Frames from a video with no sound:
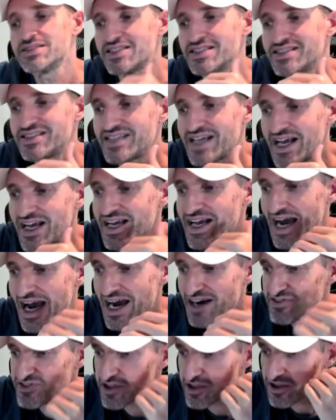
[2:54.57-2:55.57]
the day
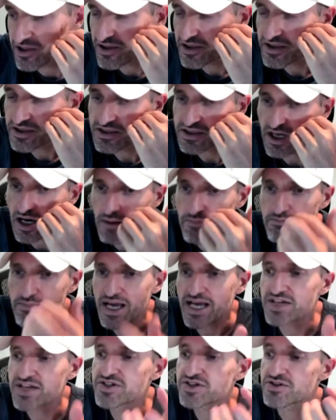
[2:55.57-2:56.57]
after a
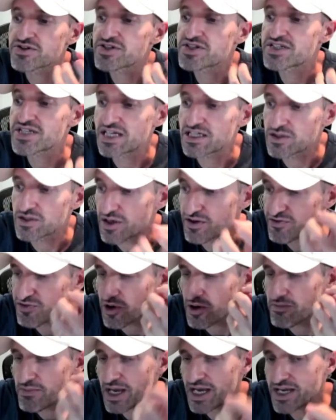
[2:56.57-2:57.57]
major sell off
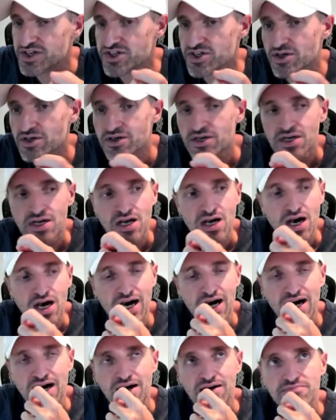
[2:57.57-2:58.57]
or a major
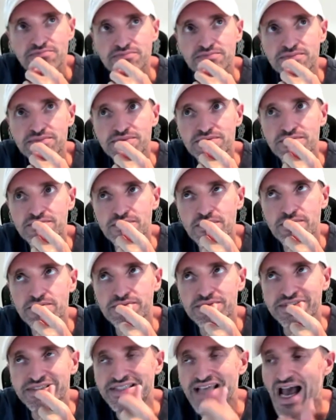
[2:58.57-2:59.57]
um,
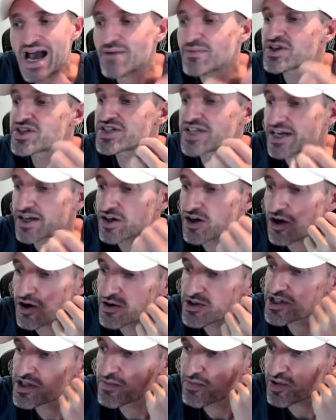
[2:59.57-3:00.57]
damage that
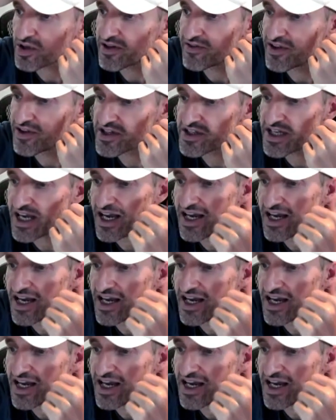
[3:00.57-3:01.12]
occurs the previous